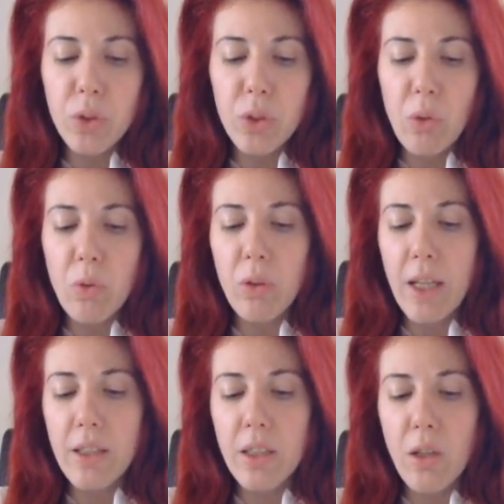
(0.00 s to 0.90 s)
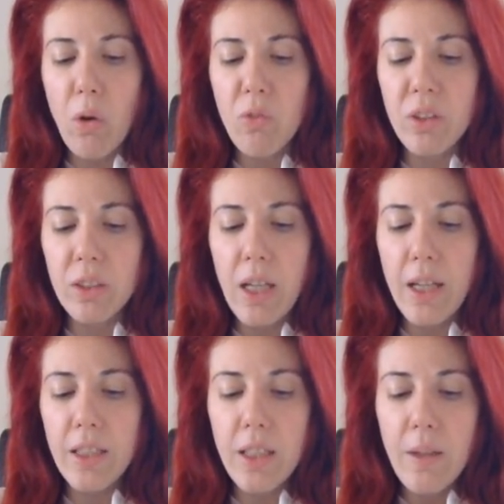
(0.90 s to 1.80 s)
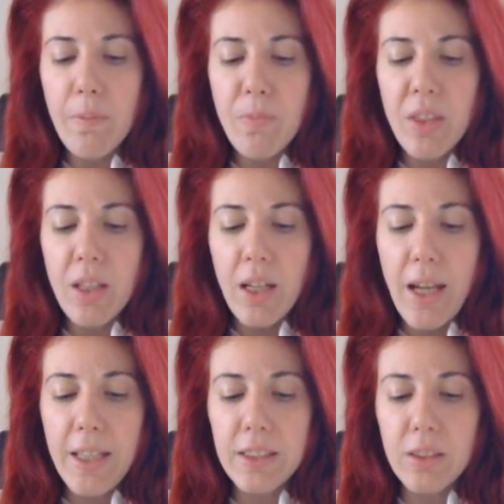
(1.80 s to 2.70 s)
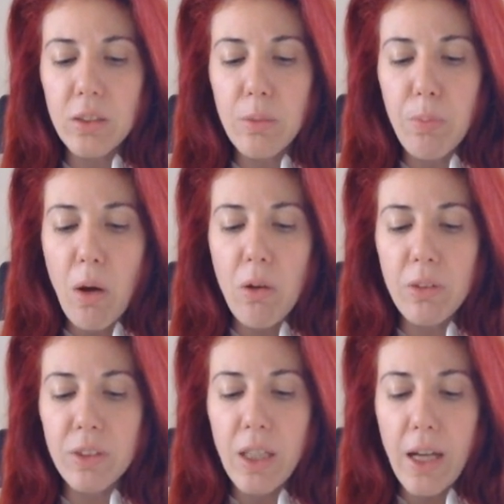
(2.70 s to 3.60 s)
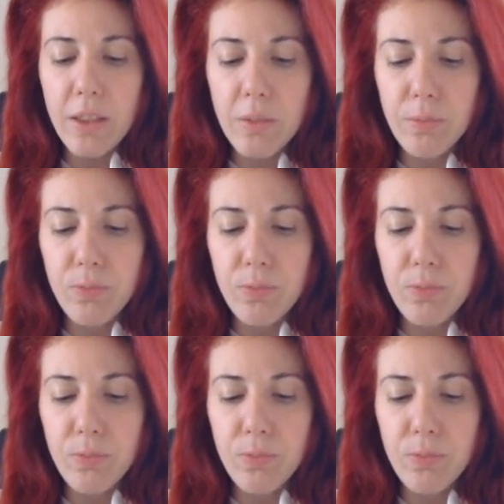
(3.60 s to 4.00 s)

so we'll get three over nine, x on the power of nine,